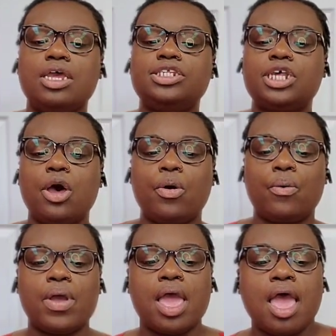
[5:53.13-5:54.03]

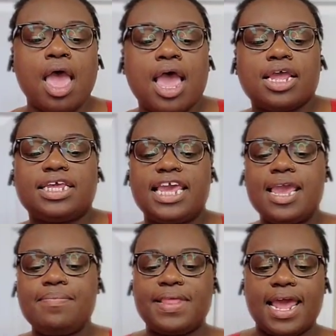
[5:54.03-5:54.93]
So
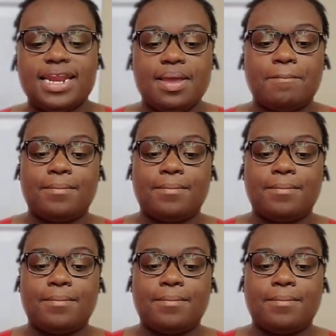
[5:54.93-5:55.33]
keep that in